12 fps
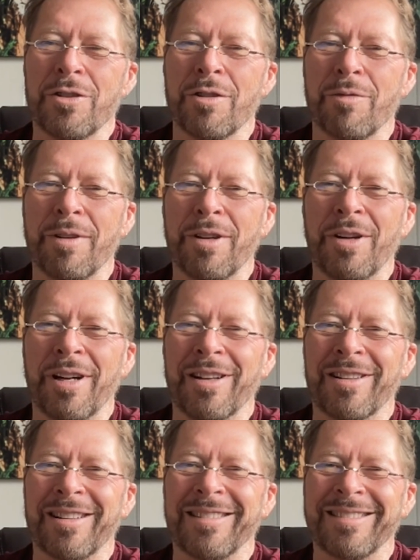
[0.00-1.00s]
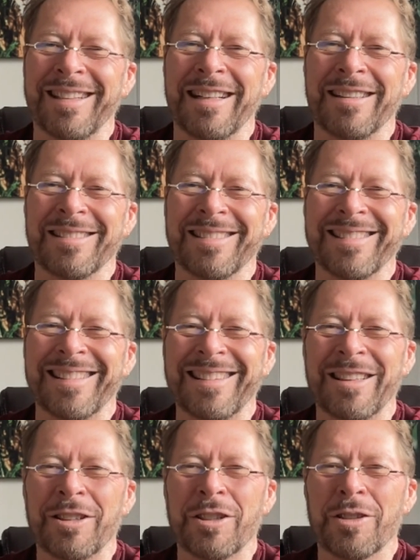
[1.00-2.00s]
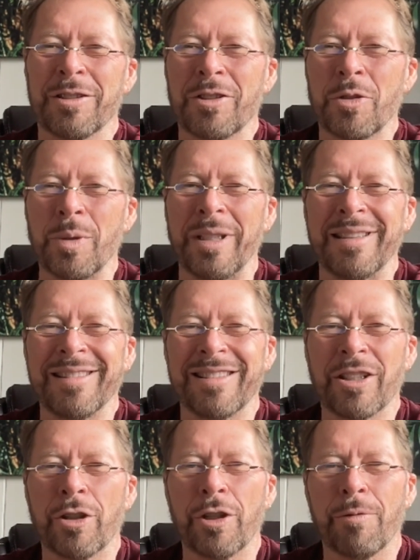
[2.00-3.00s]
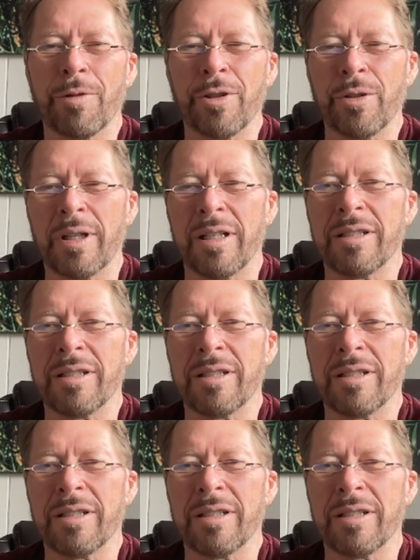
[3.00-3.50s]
to figure out that. Yeah, it's sweet. So good for you guys.